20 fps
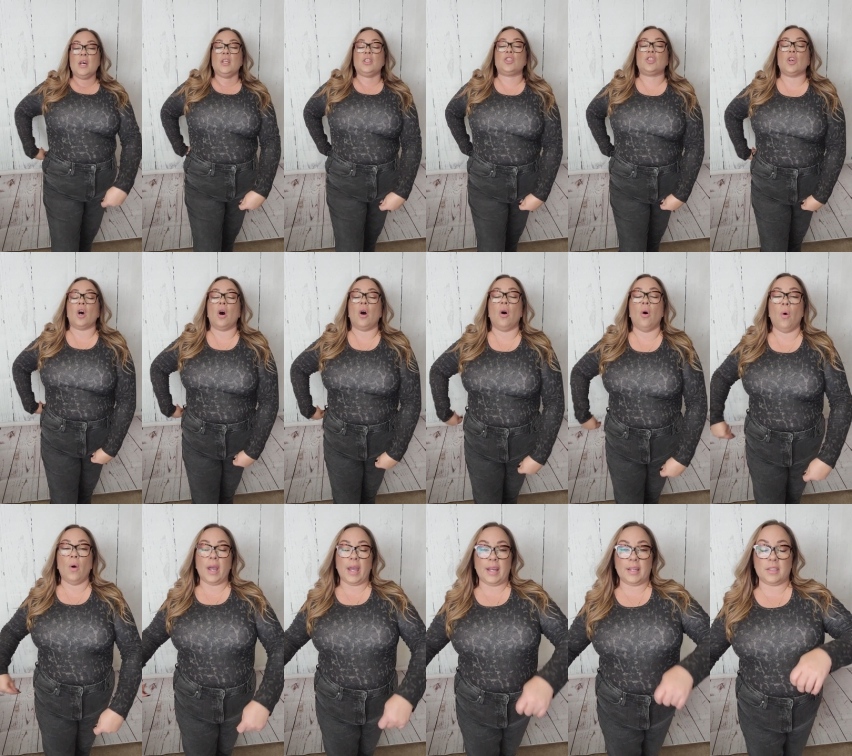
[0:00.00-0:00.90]

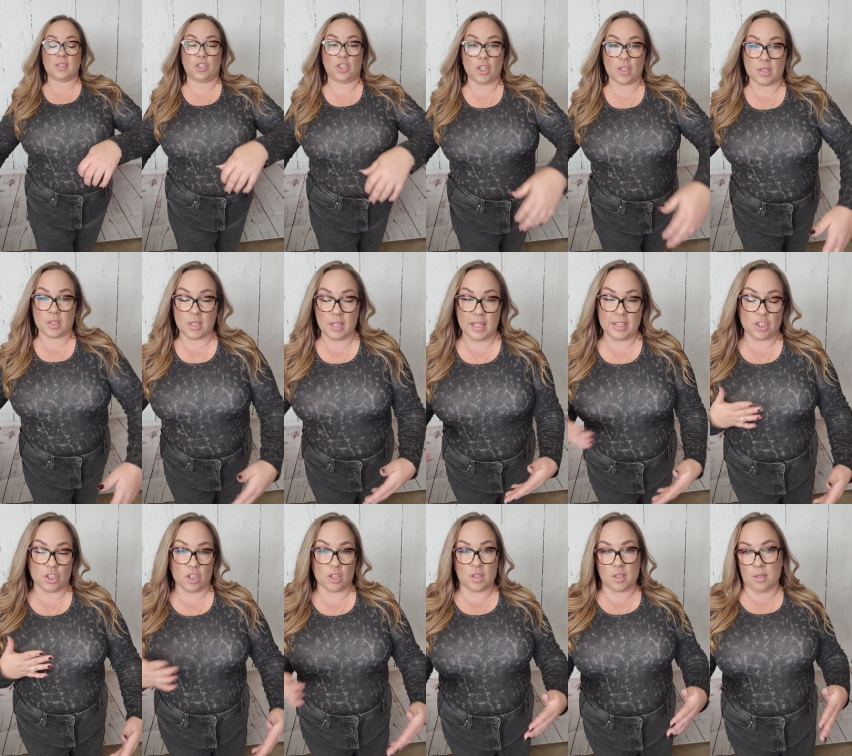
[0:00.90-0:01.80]
So it just,
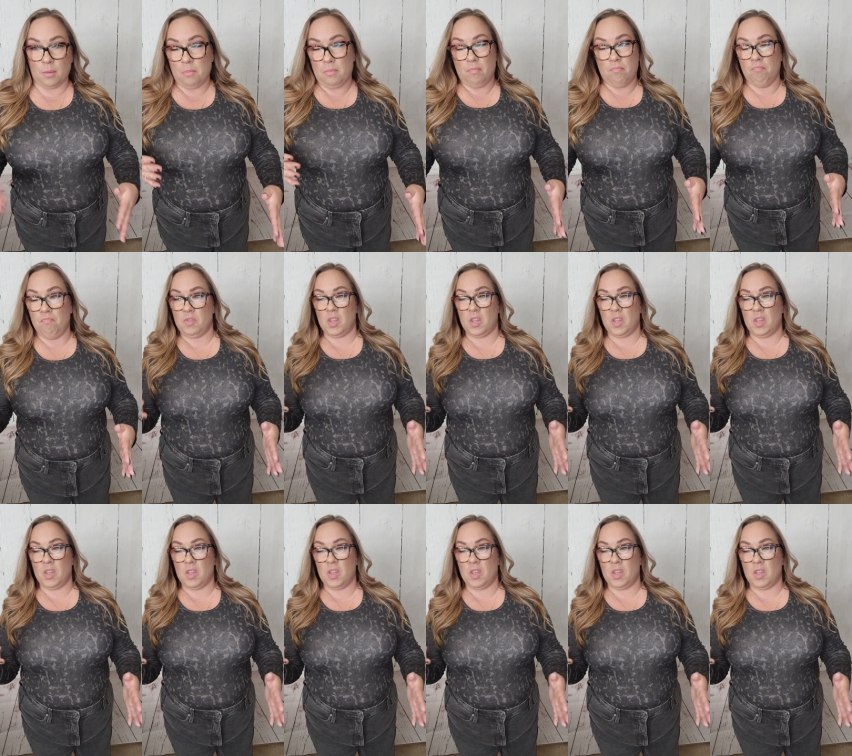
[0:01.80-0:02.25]
it's just the,